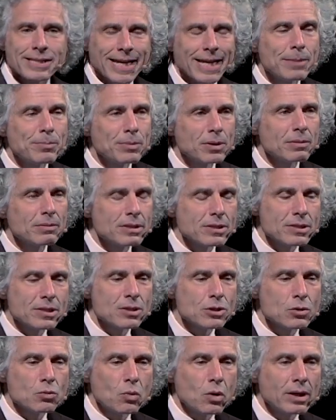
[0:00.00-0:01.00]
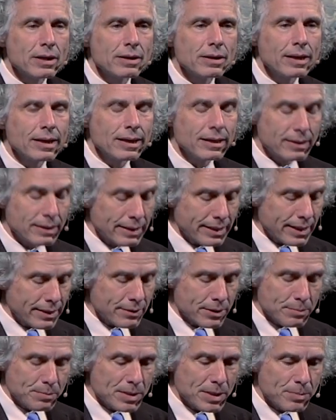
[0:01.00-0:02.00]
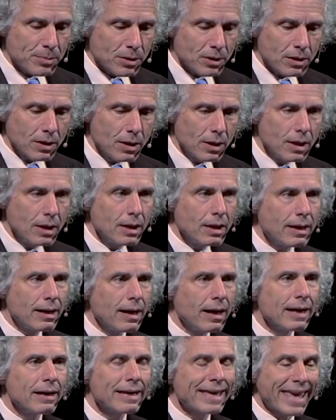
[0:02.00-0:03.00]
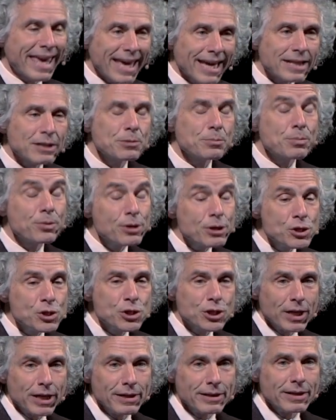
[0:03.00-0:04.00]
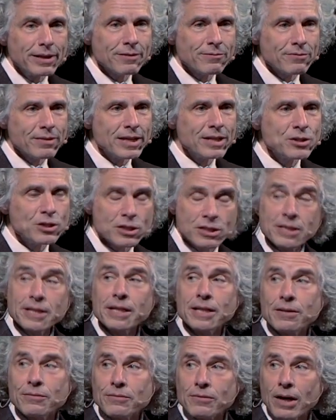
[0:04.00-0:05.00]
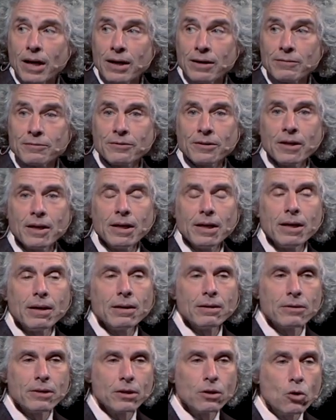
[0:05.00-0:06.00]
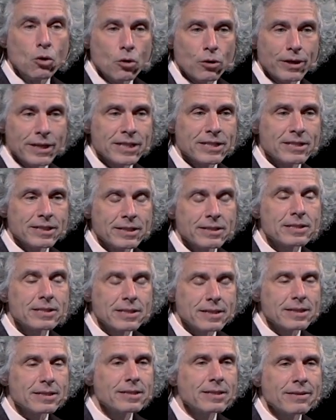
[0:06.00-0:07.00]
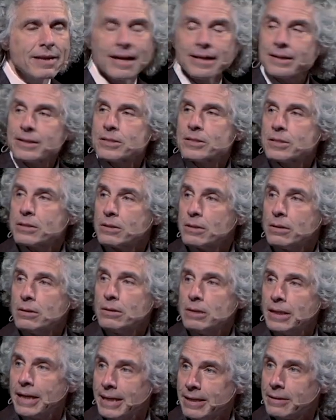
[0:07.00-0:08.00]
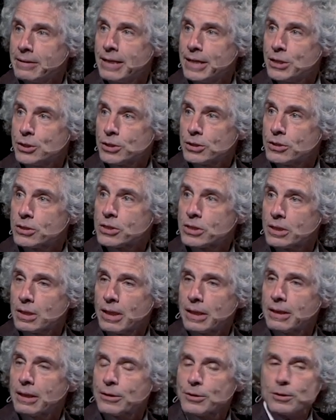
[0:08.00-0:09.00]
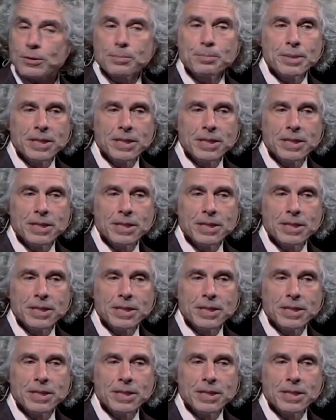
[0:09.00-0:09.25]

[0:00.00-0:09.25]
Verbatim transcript: example, because this is one, again, that people can't appreciate if they just think of the goriest incidents, and that is United Nations and other